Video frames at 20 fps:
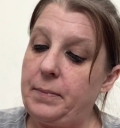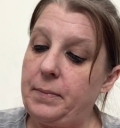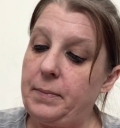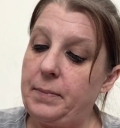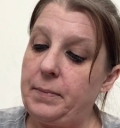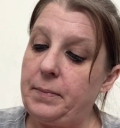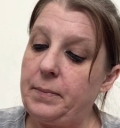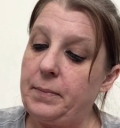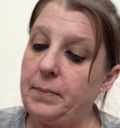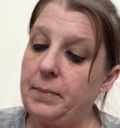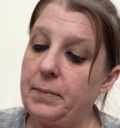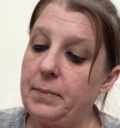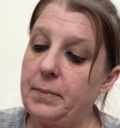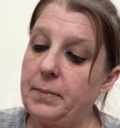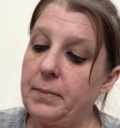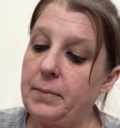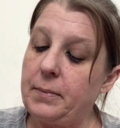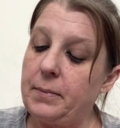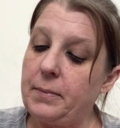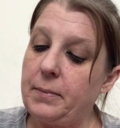
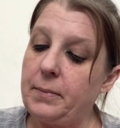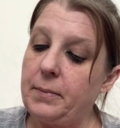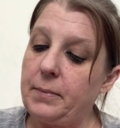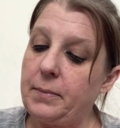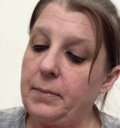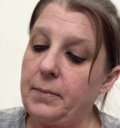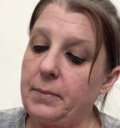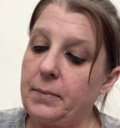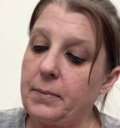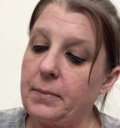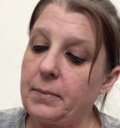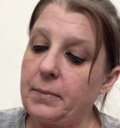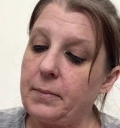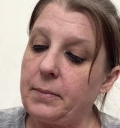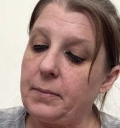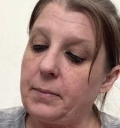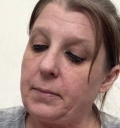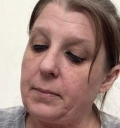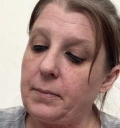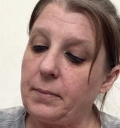
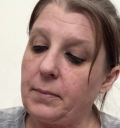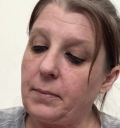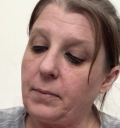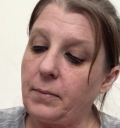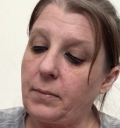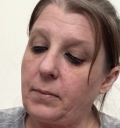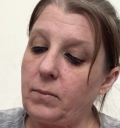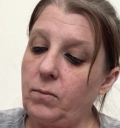(silence)